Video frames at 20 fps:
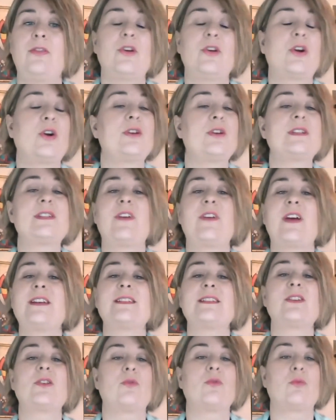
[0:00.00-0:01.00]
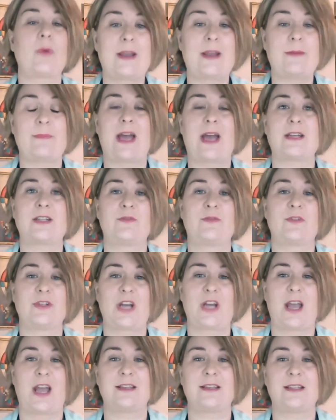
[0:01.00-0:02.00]
The Girls Fund is a great match for
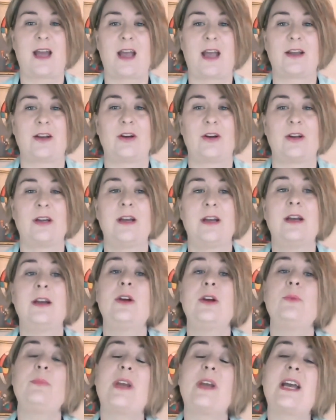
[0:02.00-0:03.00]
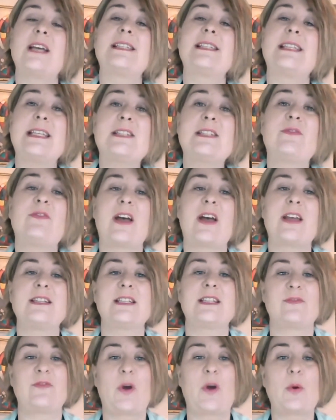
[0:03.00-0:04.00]
Giant Tiger because this fund
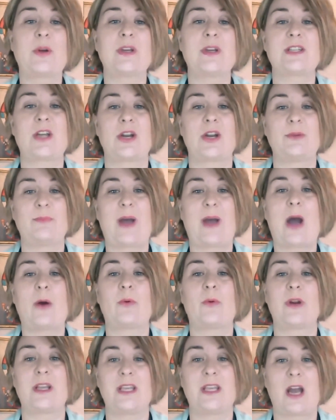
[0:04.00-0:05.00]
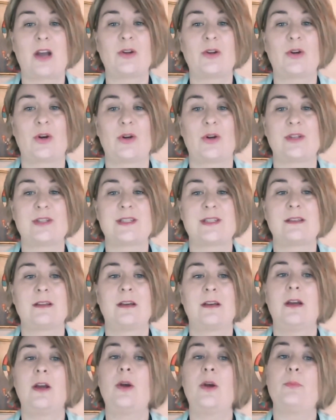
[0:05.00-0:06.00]
is focused on empowering young girls,
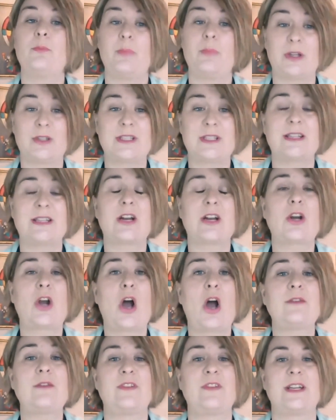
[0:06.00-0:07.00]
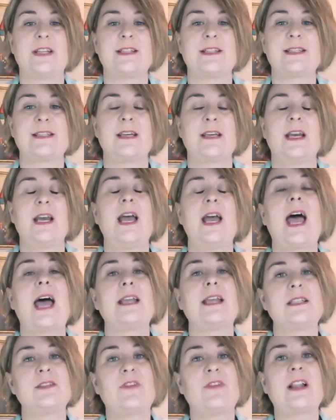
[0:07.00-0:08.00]
building their confidence,
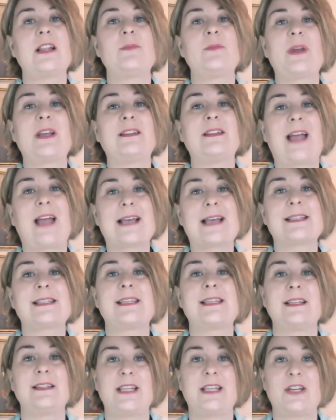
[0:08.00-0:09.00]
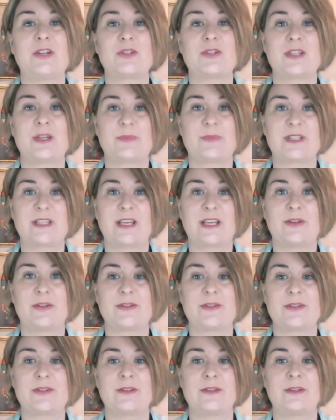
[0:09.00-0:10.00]
and developing lasting leadership
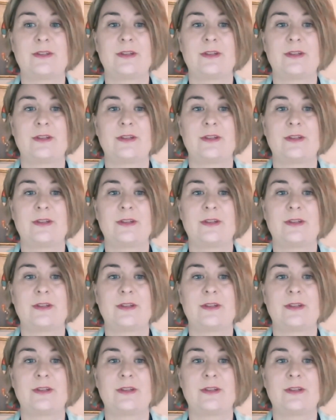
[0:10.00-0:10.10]
skills.